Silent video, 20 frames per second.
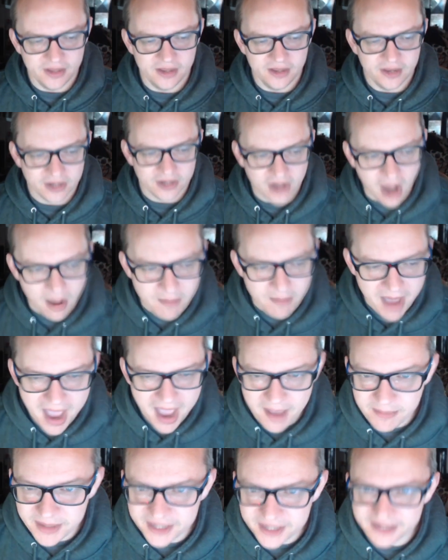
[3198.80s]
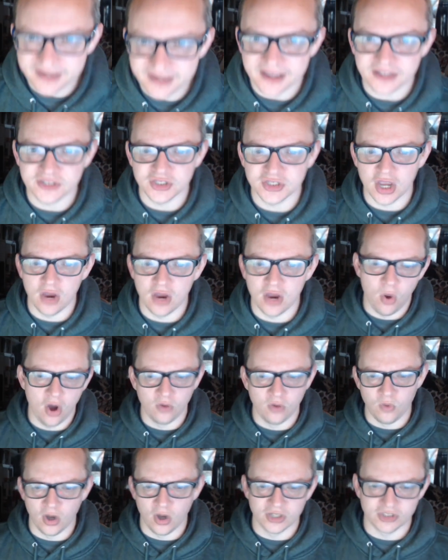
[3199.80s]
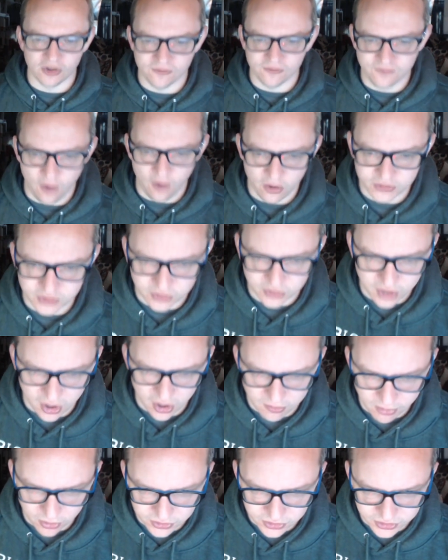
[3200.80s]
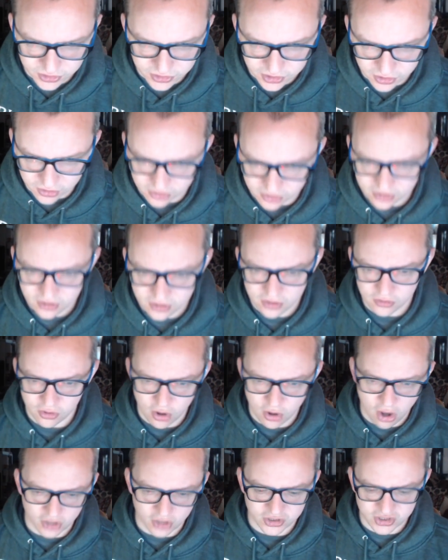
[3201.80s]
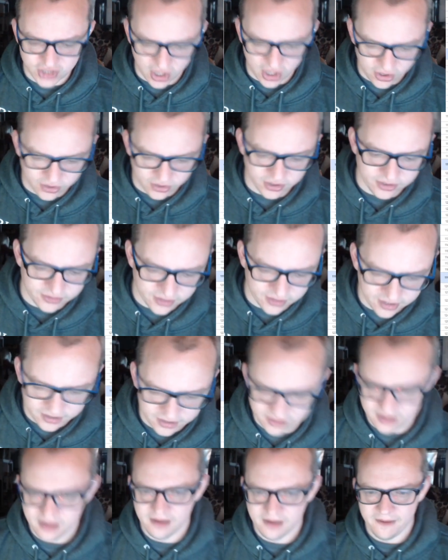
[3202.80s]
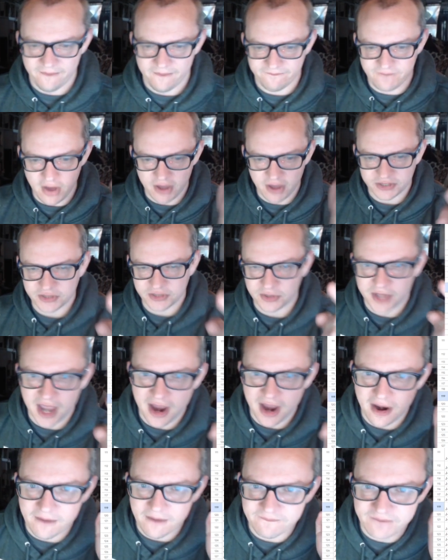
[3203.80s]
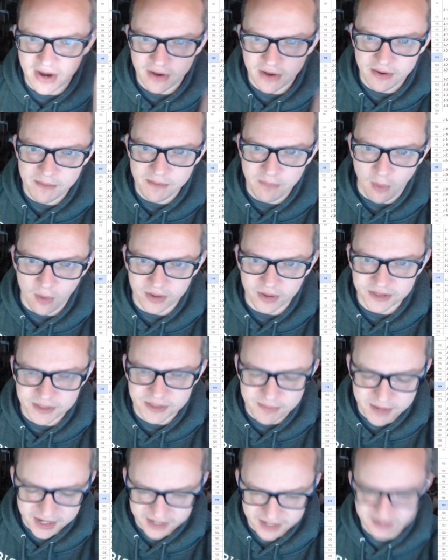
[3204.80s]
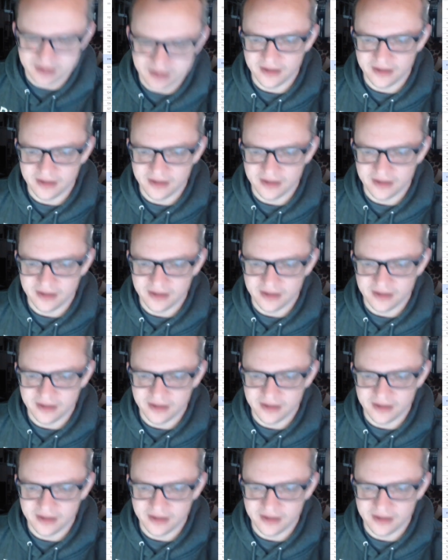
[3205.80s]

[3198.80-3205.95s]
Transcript: Come at me and say, well, was there a foster care person here? They're not selling anything. Foster care, very important to me.